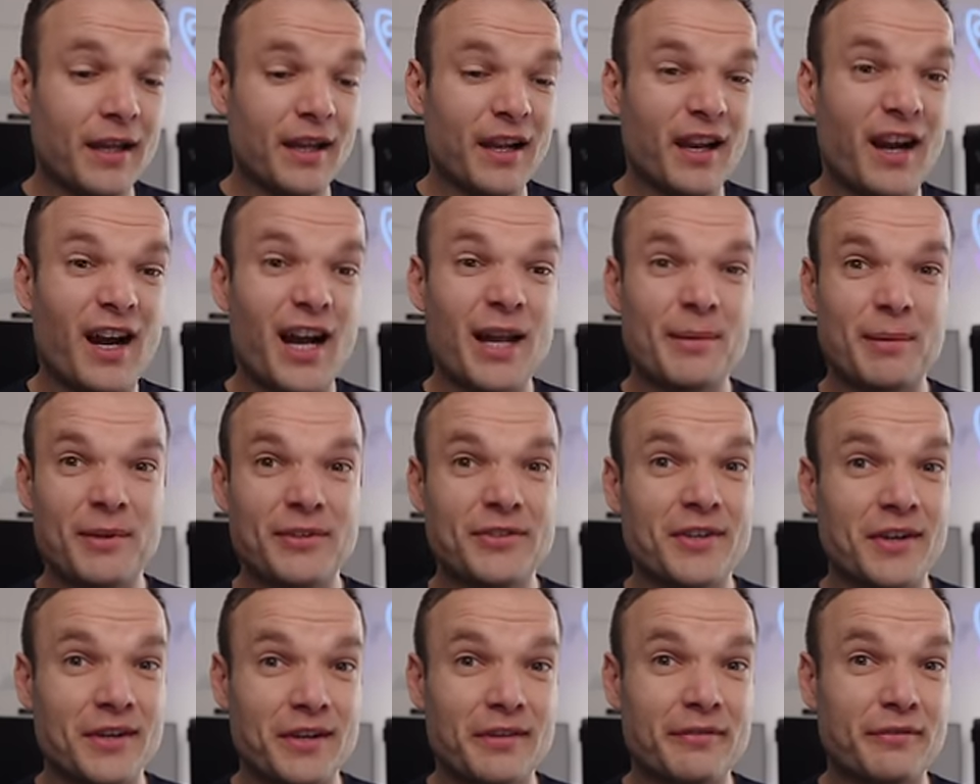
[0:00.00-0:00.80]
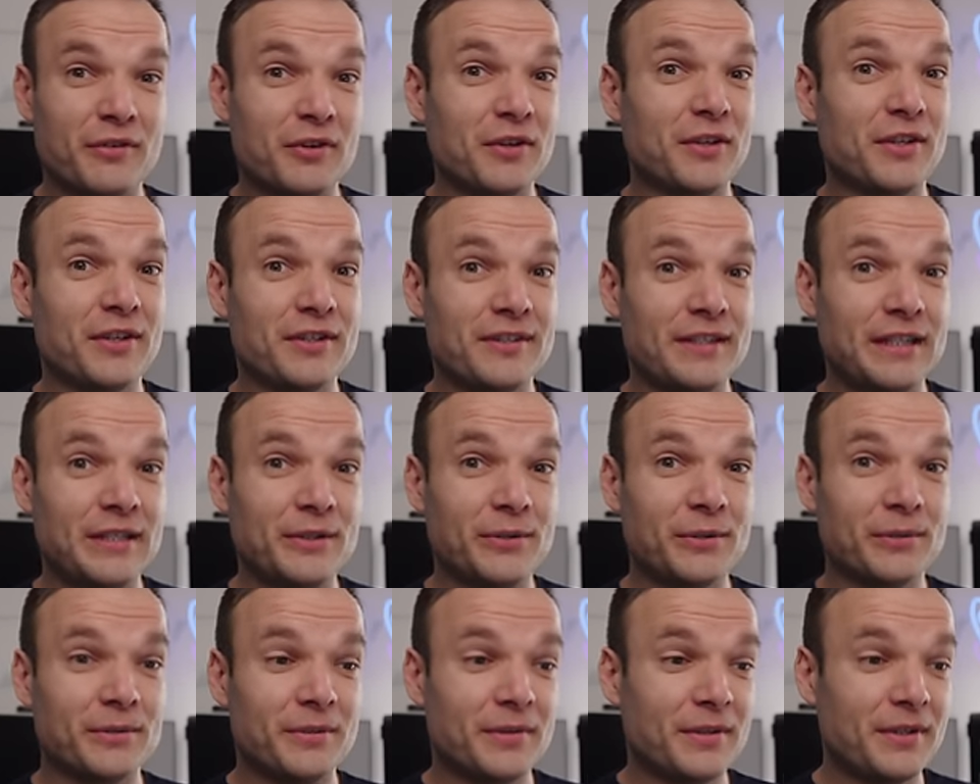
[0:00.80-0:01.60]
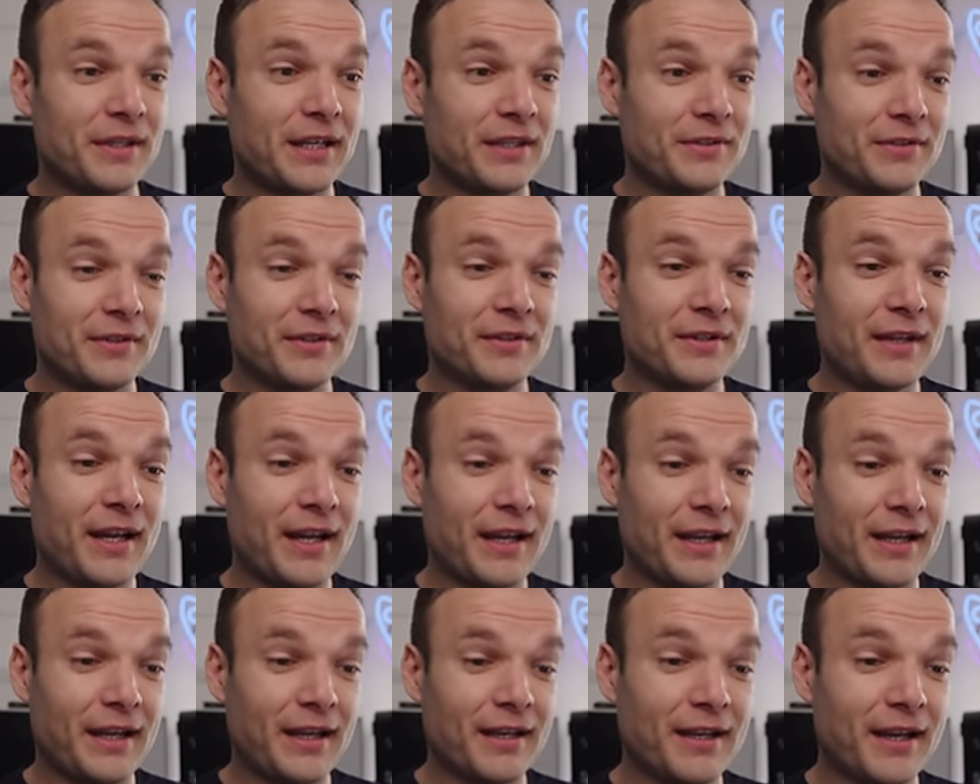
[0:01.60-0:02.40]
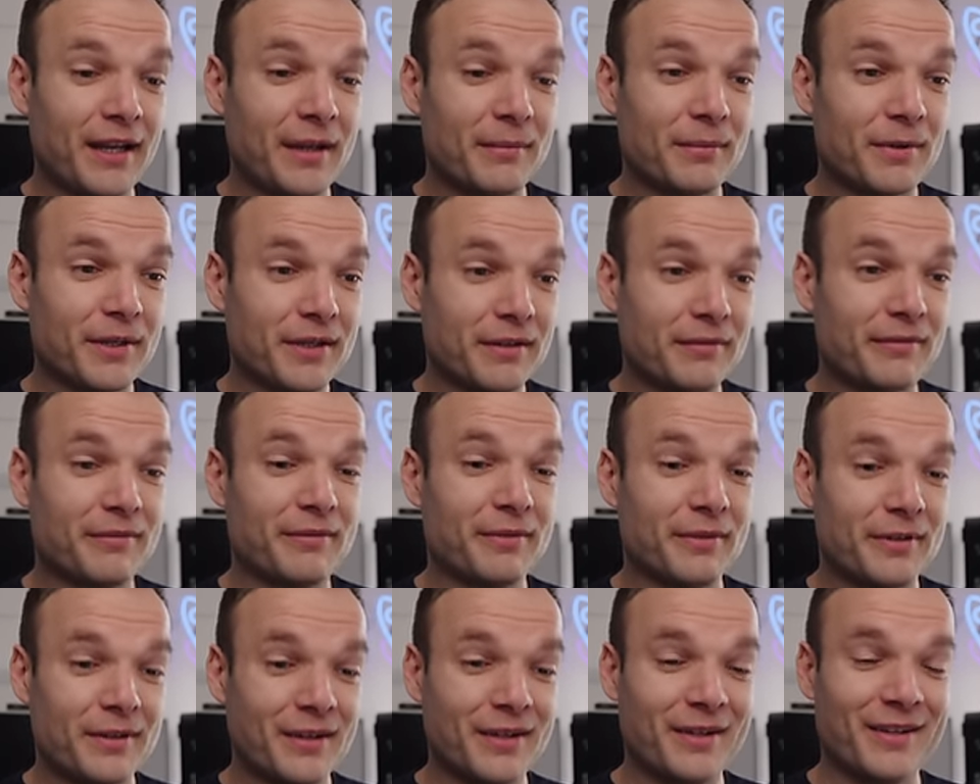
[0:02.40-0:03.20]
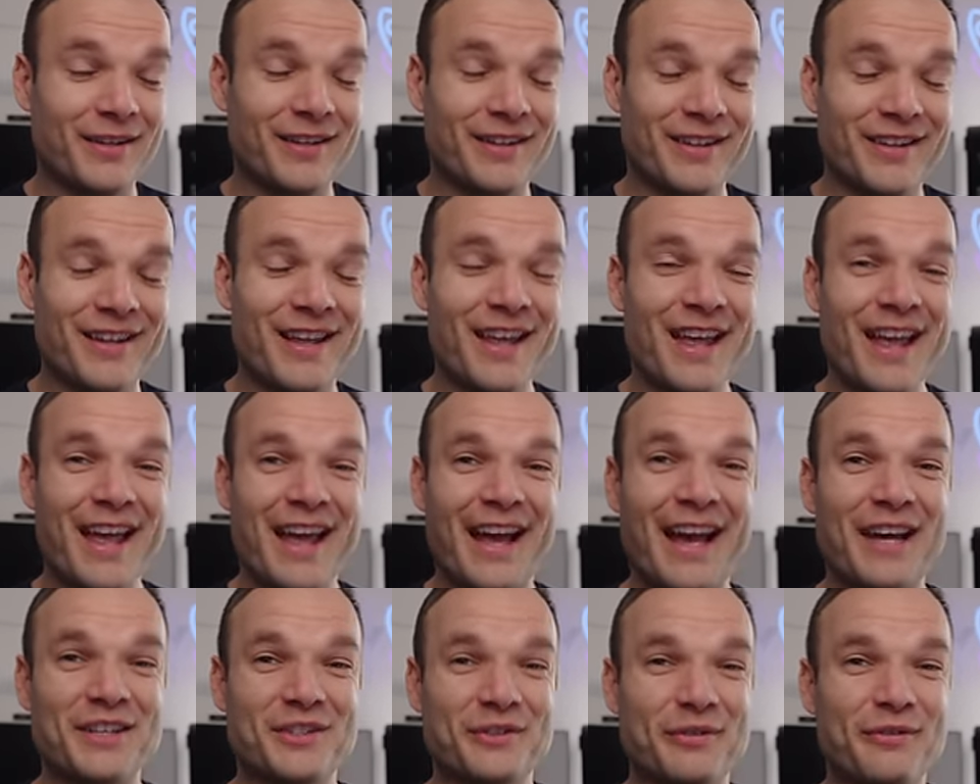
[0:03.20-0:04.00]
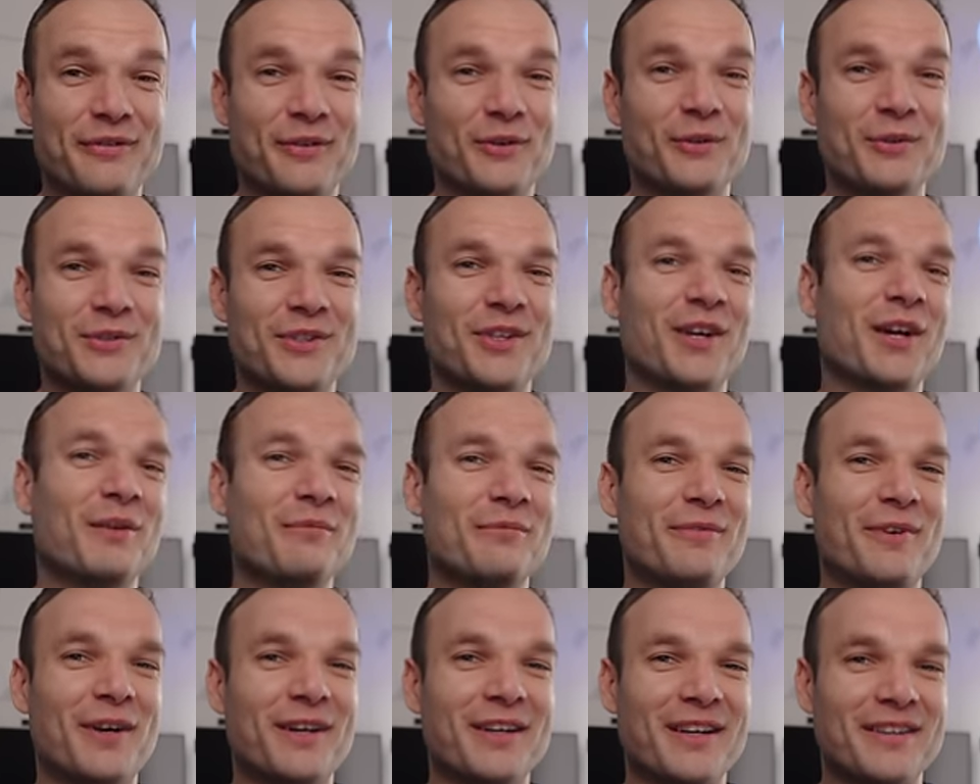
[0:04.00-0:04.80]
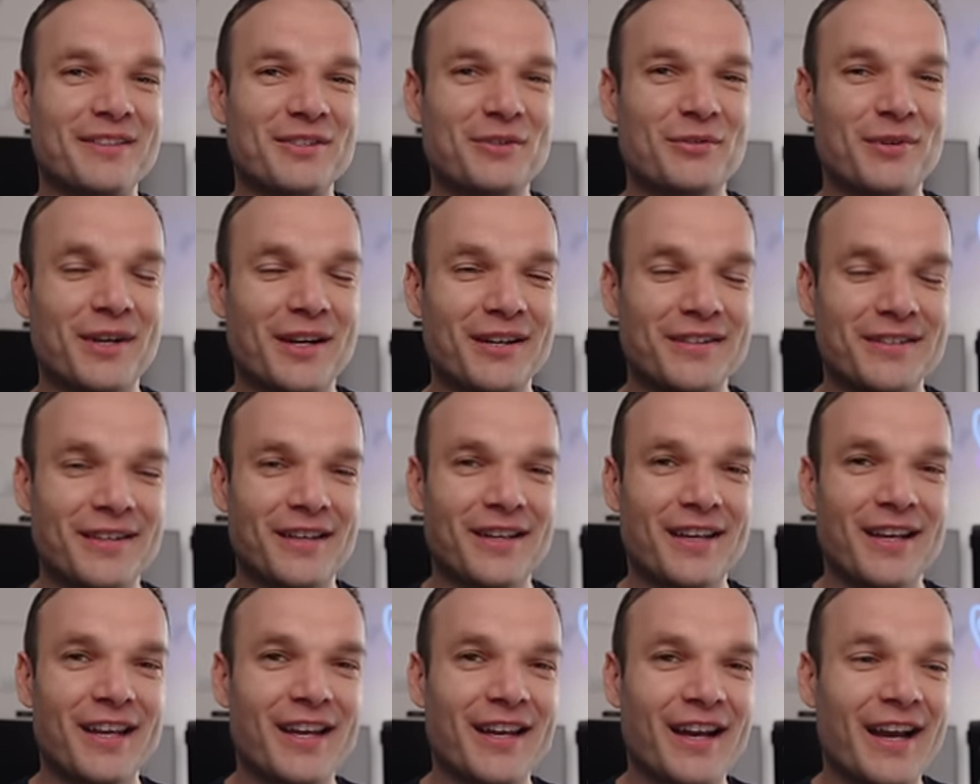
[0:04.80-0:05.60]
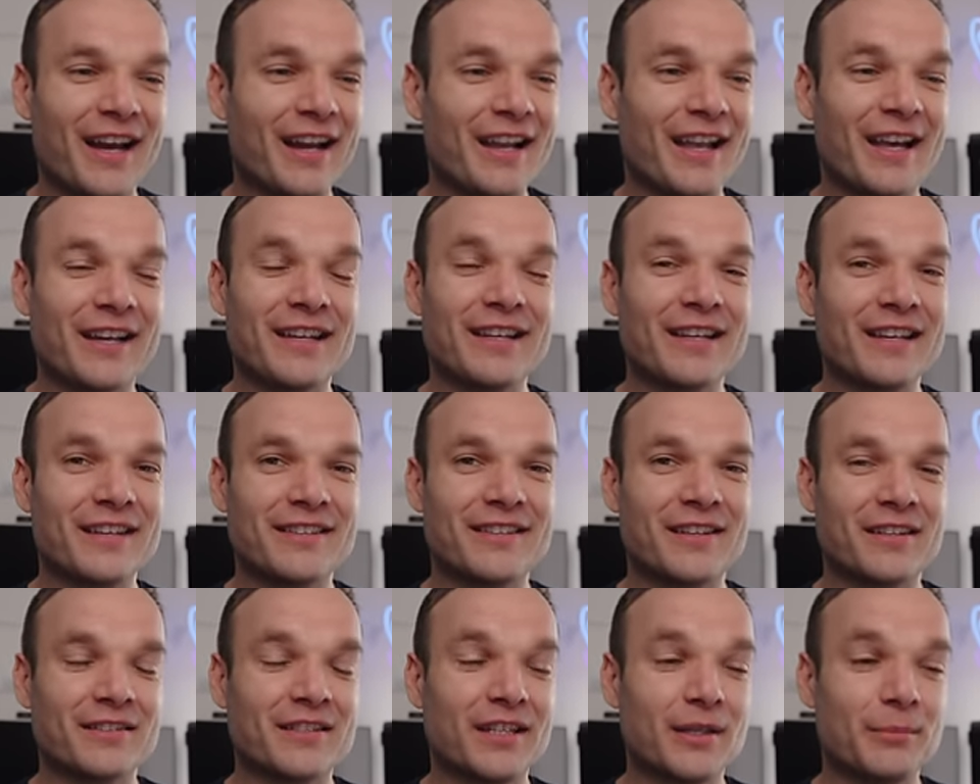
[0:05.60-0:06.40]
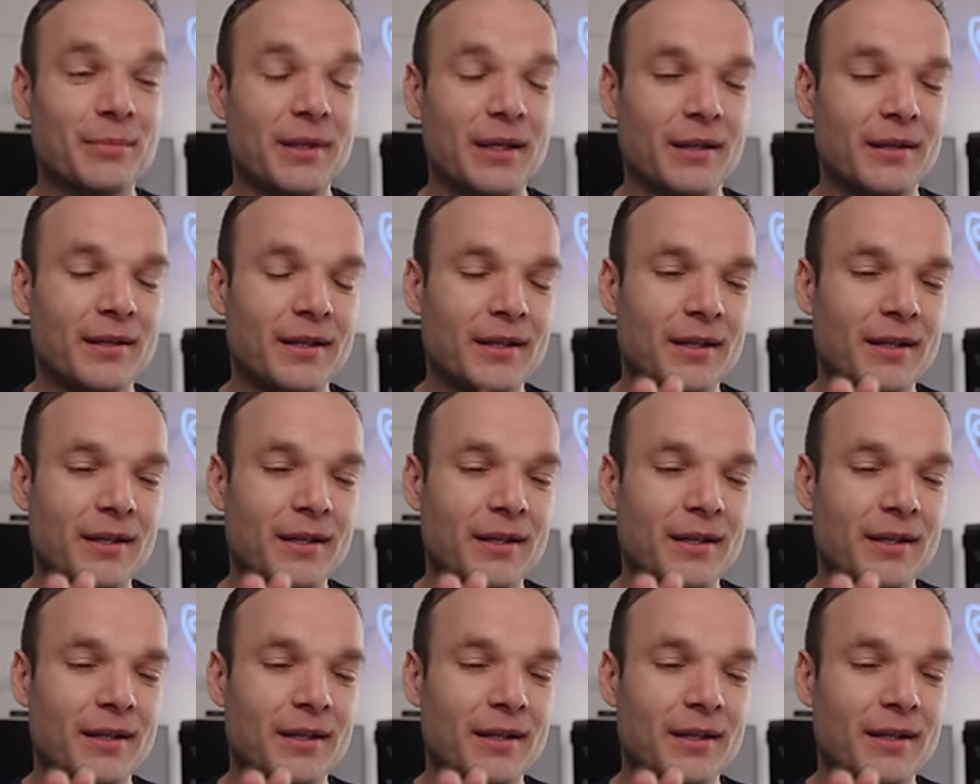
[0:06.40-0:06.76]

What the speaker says: I am a sucker for a good deal at the end of the day, and I am kind of, as a full-time finance creator, I can get sucked in a bit.